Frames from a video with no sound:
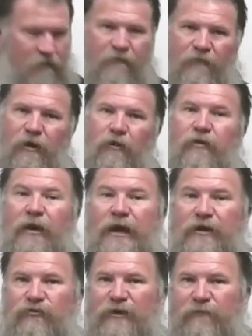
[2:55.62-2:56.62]
that all the
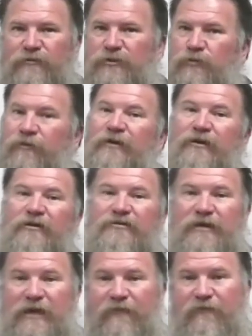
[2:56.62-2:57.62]
light travels through. That does
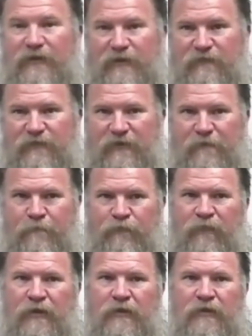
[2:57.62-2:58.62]
the heavy lifting.
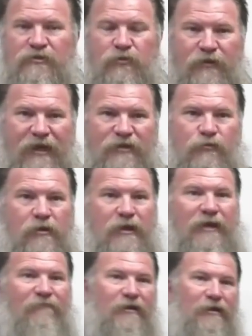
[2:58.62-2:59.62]
So next we're going
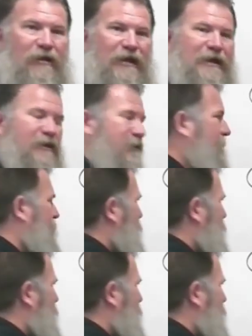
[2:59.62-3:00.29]
to have the cladding.